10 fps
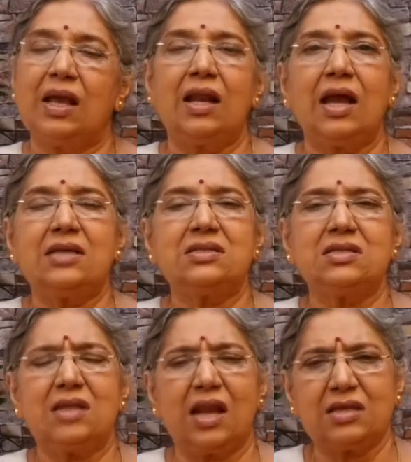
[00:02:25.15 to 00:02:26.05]
Likes,
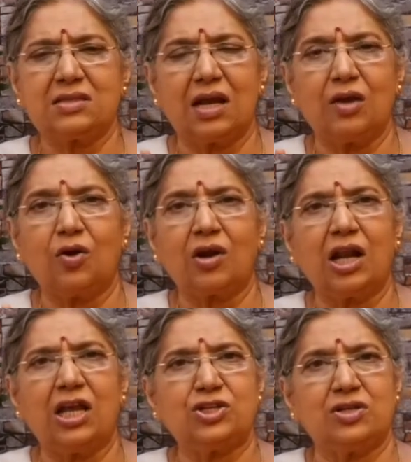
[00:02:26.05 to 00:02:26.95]
dislikes are your
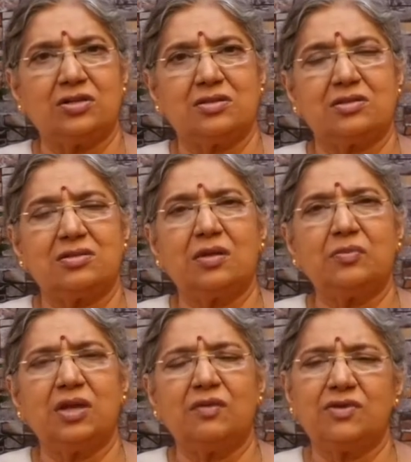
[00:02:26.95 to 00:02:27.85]
kleshas,
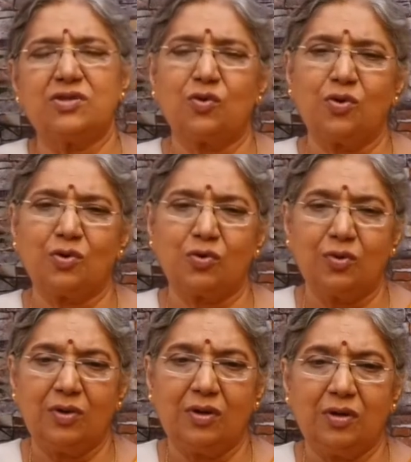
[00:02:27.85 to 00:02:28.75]
something which is going to
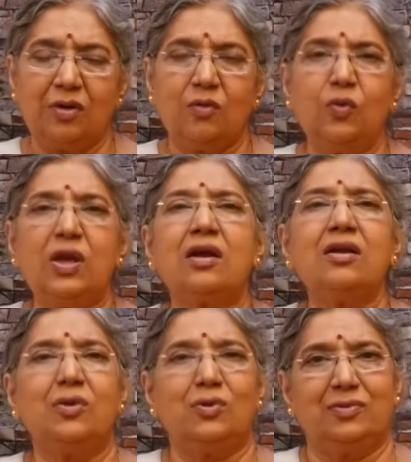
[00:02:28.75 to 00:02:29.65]

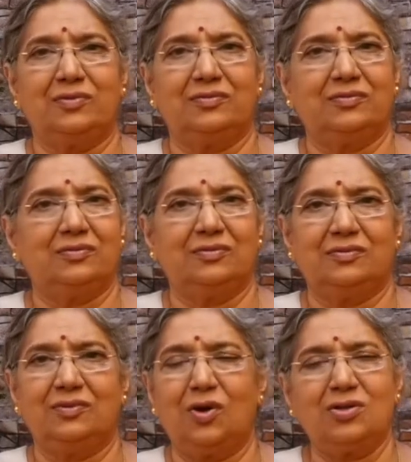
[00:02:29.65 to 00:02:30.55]
weaken you,
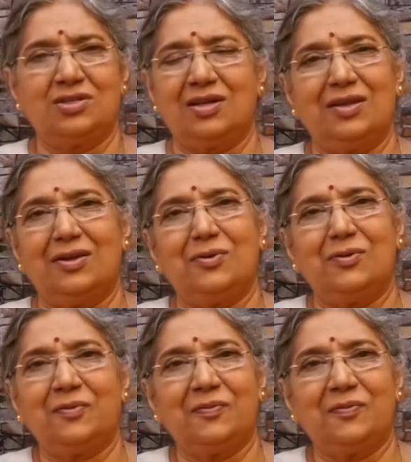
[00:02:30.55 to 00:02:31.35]
not strengthen you.